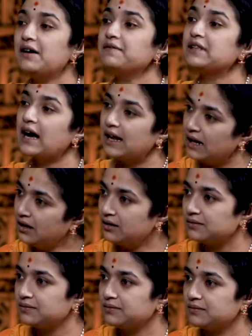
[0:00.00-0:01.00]
Tala,
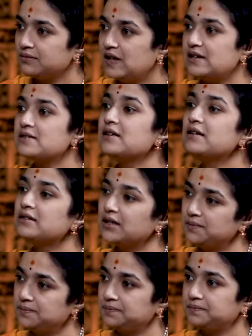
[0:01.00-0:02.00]
that is the
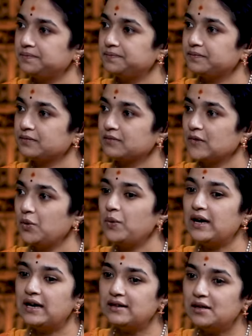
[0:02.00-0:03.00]
rhythm,
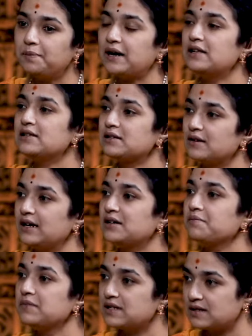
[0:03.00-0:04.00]
where the pulse rate
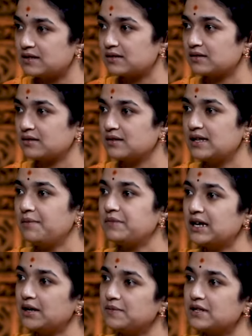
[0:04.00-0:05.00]

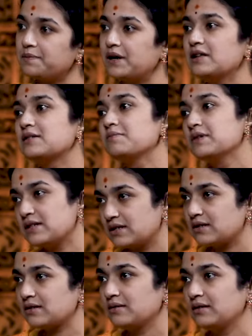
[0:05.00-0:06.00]
sometimes the pulse
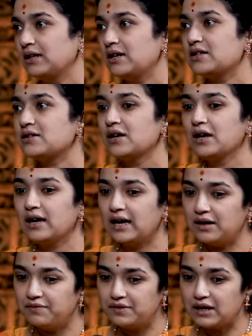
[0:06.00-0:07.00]
miss. There is
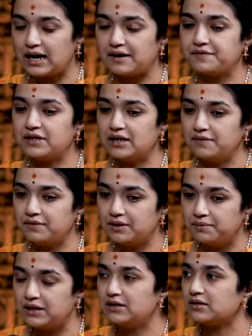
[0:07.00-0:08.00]
after every
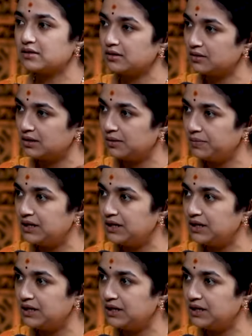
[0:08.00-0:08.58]
beat, the beat